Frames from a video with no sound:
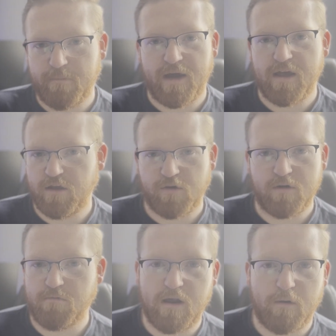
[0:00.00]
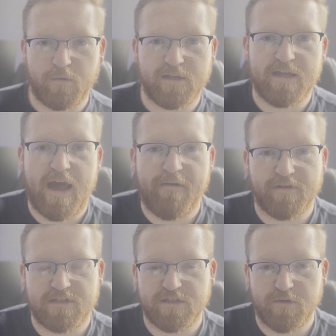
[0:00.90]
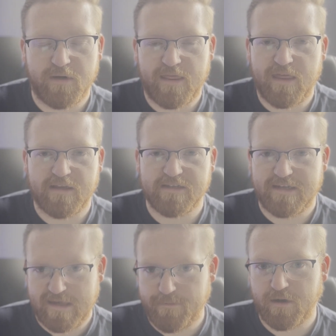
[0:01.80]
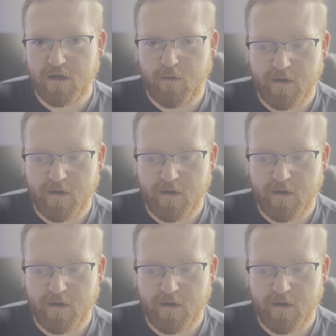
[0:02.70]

but you're not really having to do anything to keep it going.